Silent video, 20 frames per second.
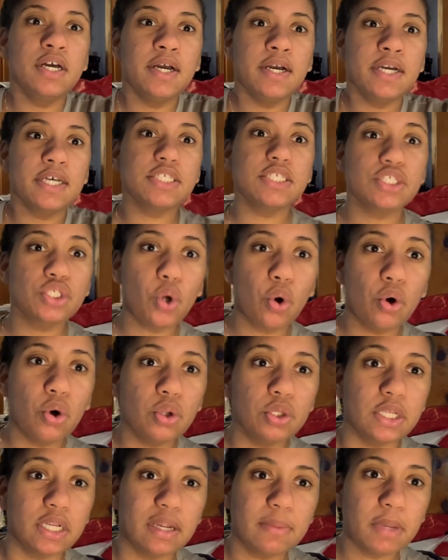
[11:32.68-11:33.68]
Cause it's
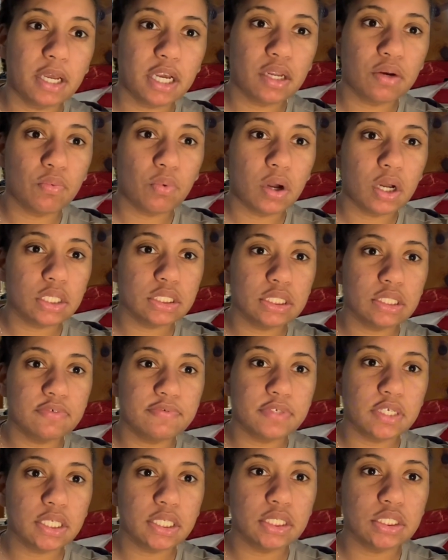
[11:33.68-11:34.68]
cold and I'm not gonna walk to the
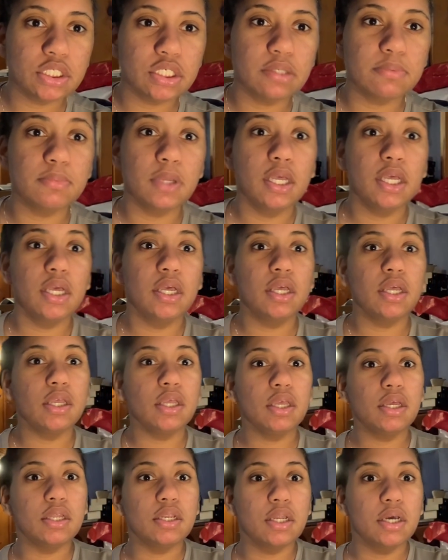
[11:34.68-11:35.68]
fucking gym.
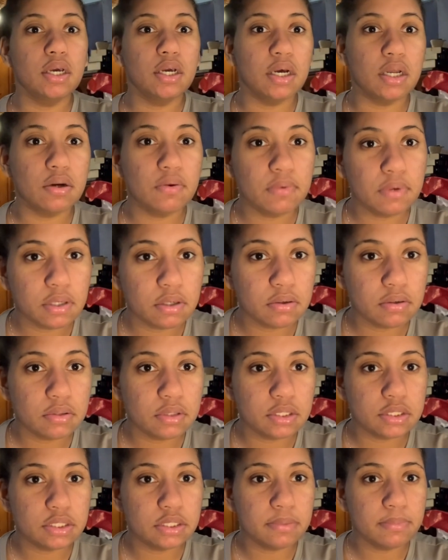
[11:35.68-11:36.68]
And I don't wanna go to
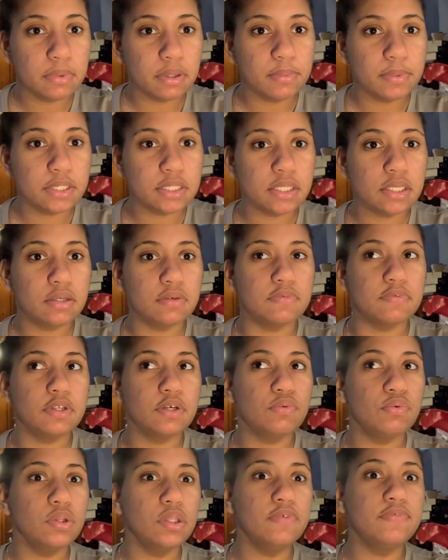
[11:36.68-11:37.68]
the gym by myself.
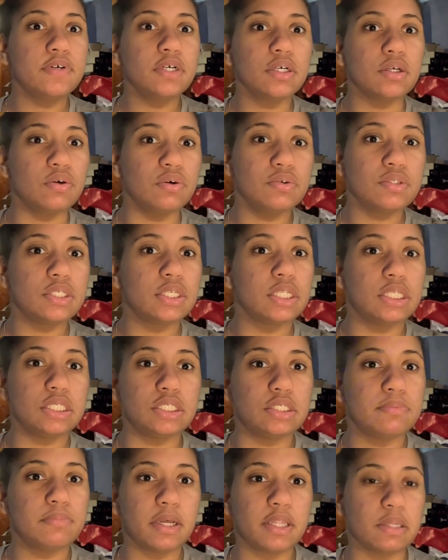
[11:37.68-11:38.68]
Like who the fuck goes to the
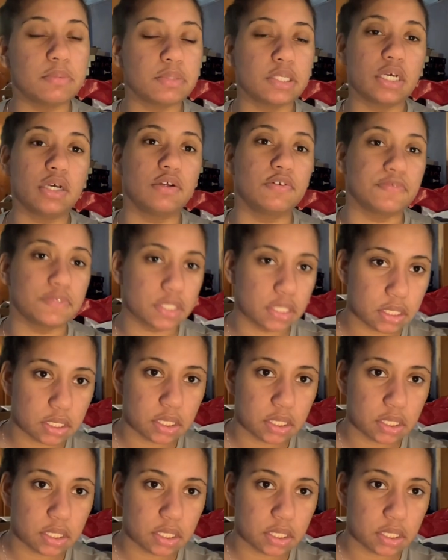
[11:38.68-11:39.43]
gym by themselves?